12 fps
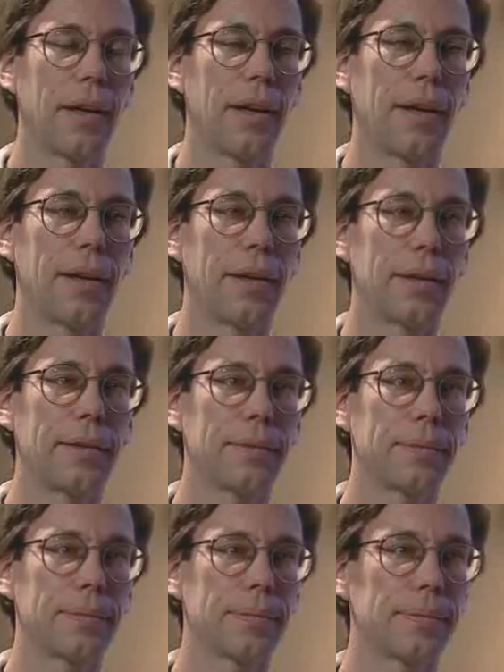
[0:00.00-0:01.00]
Yeah,
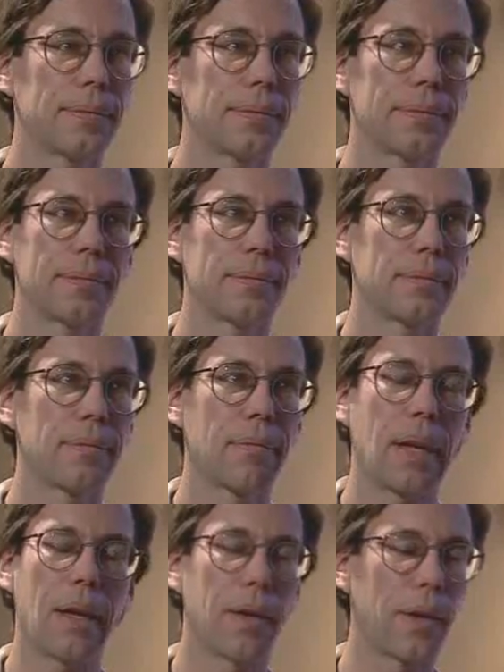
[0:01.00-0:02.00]

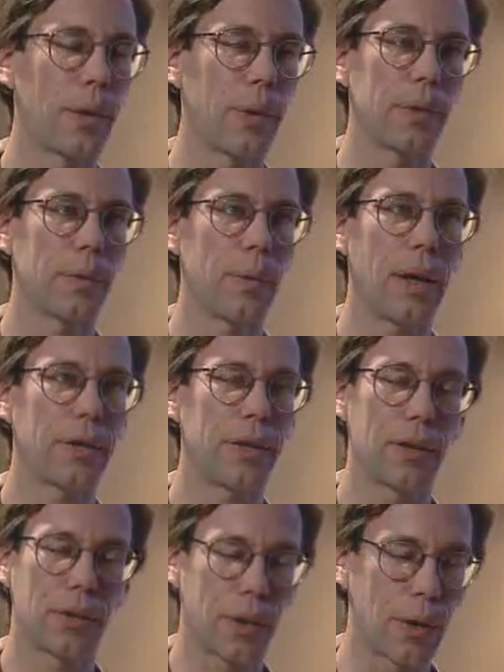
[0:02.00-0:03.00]
they were
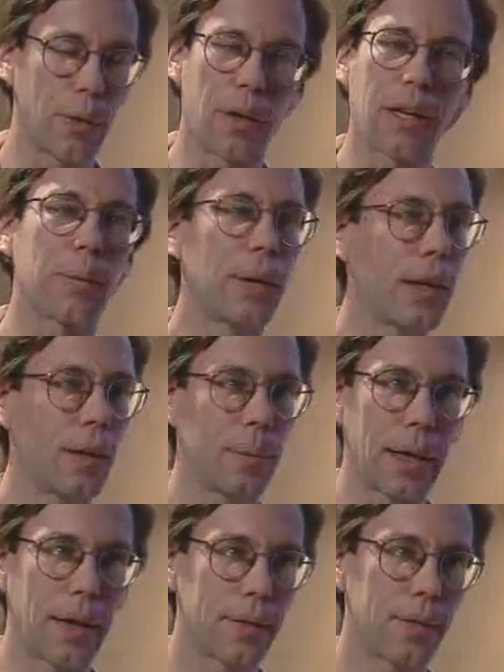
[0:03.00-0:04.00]
essentially grilling me
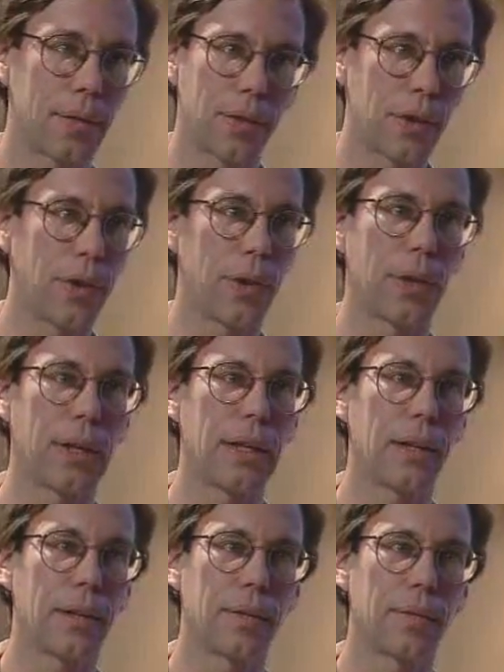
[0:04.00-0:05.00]
about
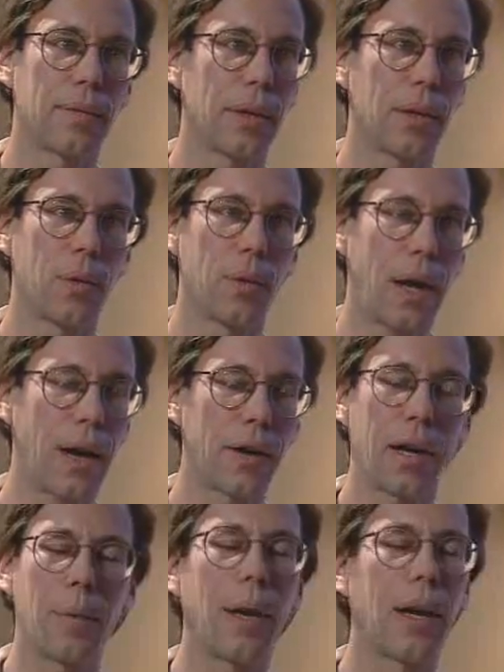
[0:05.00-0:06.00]
security and, you know, how
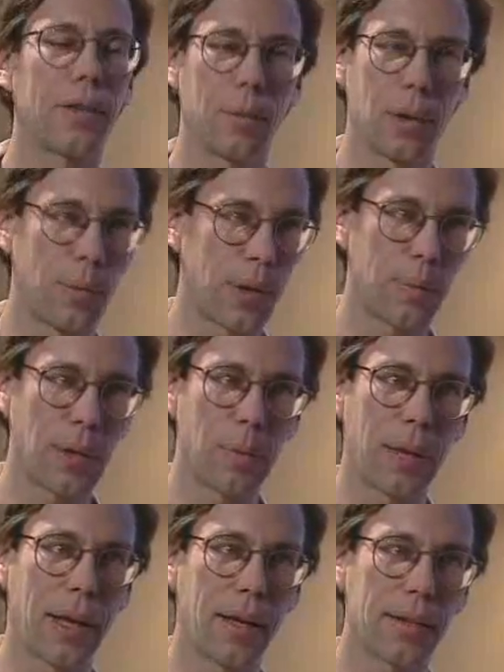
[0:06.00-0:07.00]
could I possibly bring
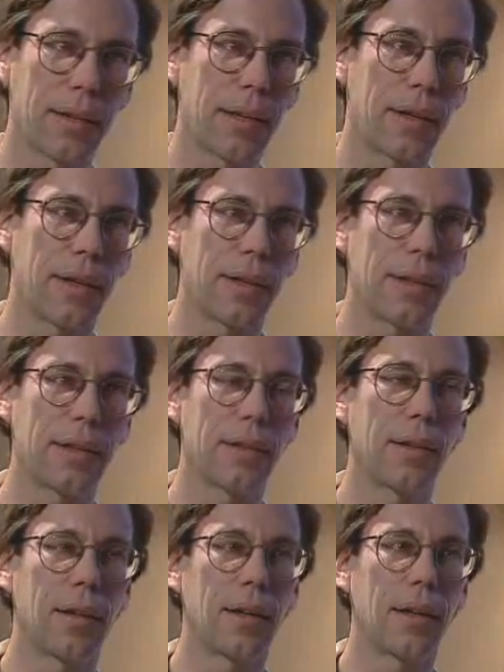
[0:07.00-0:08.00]
people out there, and